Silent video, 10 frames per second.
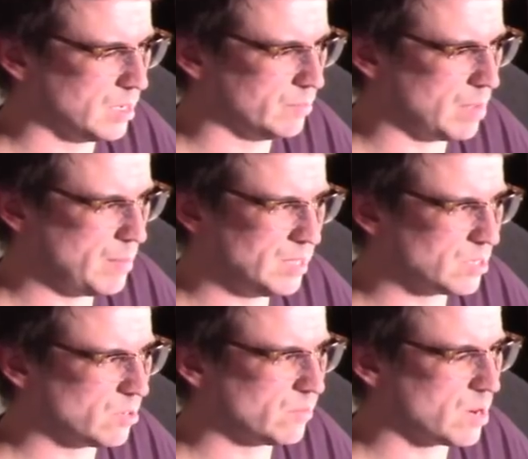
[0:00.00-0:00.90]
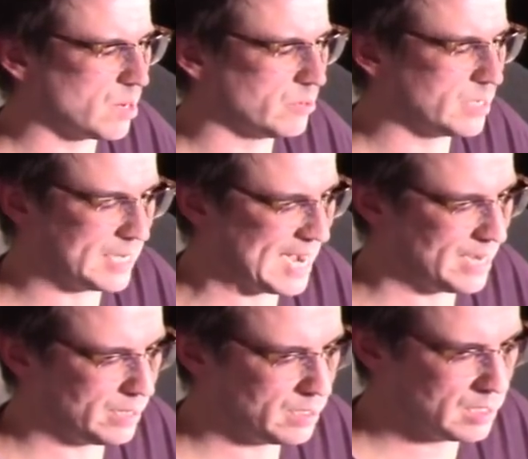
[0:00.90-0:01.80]
a little over 100
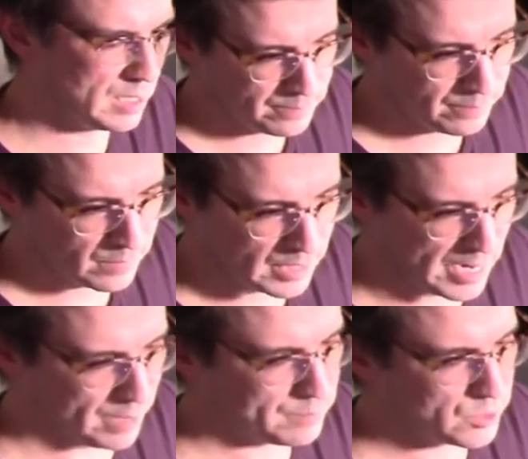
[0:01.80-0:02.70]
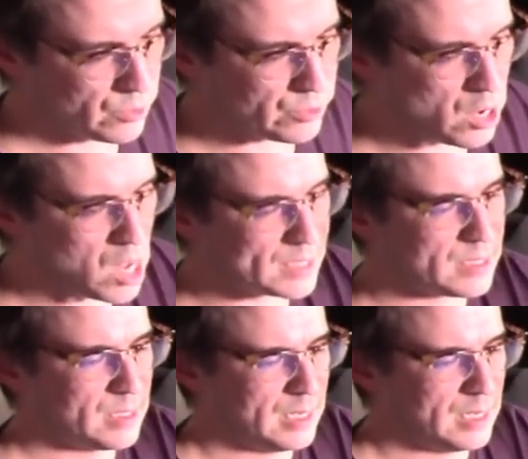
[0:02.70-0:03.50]
Canadian. Yeah, so they're not